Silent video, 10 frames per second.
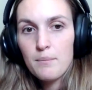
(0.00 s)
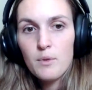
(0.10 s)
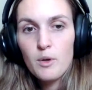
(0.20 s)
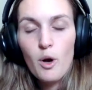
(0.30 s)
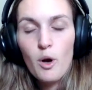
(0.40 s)

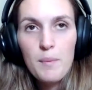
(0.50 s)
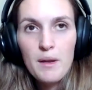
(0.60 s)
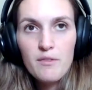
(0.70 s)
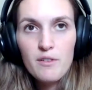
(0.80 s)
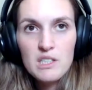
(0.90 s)
They're
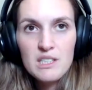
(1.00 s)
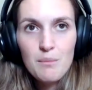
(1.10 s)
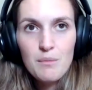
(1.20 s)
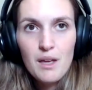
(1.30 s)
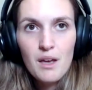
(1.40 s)
open for
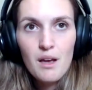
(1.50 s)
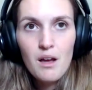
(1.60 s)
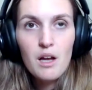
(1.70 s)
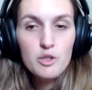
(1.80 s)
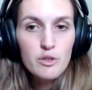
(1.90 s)
something
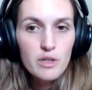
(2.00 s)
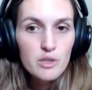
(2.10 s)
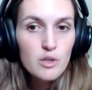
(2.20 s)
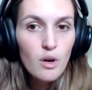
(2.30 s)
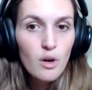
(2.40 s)

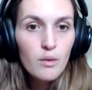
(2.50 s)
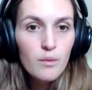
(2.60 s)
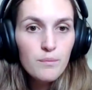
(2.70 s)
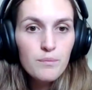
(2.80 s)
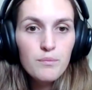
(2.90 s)
untraditional,
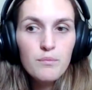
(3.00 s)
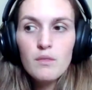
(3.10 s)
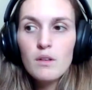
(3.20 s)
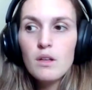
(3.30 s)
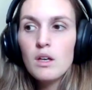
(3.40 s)

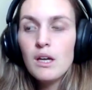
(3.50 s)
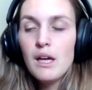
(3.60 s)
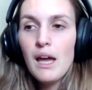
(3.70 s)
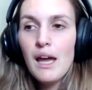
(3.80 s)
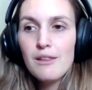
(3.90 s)

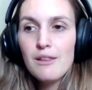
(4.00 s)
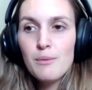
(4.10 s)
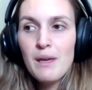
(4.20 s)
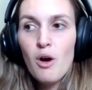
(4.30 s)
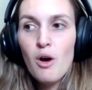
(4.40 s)
and they're
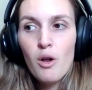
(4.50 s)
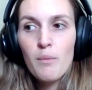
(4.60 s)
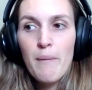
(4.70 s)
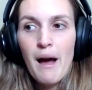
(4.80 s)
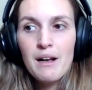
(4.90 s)
being
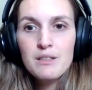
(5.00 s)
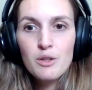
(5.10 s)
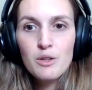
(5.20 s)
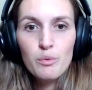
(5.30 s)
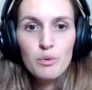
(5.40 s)
called back to
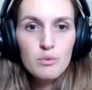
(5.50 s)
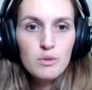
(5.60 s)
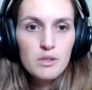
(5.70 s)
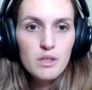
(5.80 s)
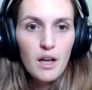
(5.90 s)
the
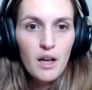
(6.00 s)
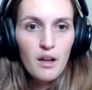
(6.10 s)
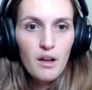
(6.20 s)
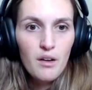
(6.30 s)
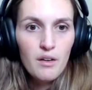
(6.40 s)
roots
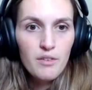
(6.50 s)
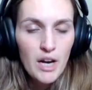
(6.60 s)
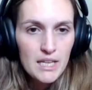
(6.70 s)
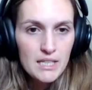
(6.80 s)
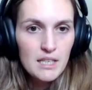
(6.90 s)
of our
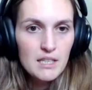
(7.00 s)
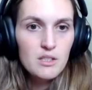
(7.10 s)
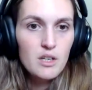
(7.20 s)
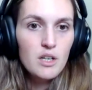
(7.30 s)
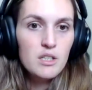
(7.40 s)

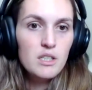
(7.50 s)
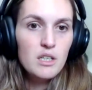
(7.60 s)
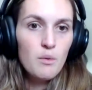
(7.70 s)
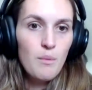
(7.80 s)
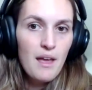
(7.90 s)
ancestors and
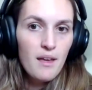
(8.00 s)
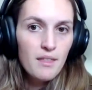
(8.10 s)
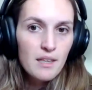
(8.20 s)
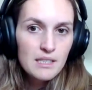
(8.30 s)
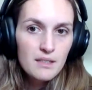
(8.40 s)
the way
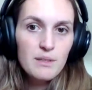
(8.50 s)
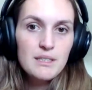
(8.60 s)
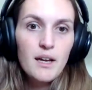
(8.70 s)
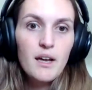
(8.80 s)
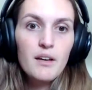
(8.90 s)
things have been
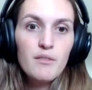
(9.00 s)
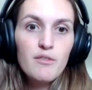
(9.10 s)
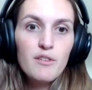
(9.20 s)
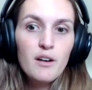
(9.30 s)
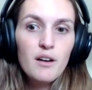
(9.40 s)
done
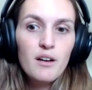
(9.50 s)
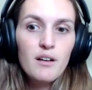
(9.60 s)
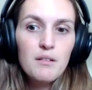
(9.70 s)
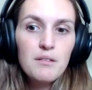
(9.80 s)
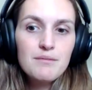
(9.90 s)
for
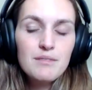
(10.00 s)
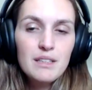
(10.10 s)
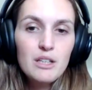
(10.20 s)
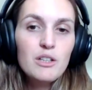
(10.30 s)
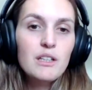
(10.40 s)

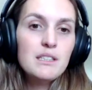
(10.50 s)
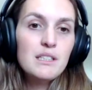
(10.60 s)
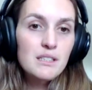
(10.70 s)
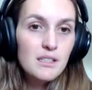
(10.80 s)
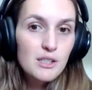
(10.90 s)
literally
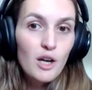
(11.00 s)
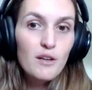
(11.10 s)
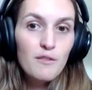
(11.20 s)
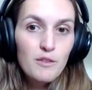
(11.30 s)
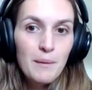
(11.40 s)
since the dawn
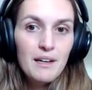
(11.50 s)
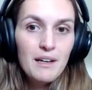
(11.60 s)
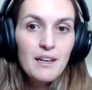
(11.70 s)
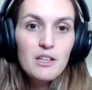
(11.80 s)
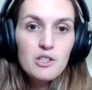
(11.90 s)
of
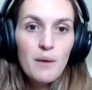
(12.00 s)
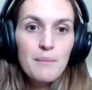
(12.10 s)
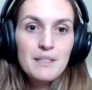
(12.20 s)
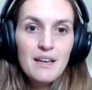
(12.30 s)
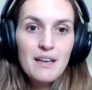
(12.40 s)
humanity.
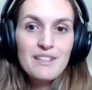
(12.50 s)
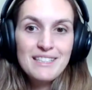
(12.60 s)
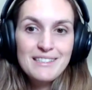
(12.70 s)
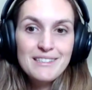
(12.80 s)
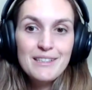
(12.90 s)
Shamans have
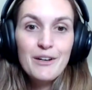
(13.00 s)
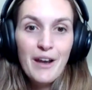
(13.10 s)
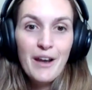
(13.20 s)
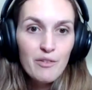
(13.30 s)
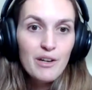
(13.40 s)
existed on
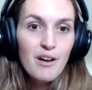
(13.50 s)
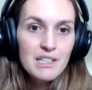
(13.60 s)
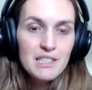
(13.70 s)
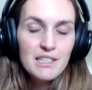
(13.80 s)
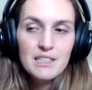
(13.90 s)
every
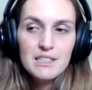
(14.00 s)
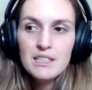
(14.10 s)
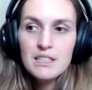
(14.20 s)
continent.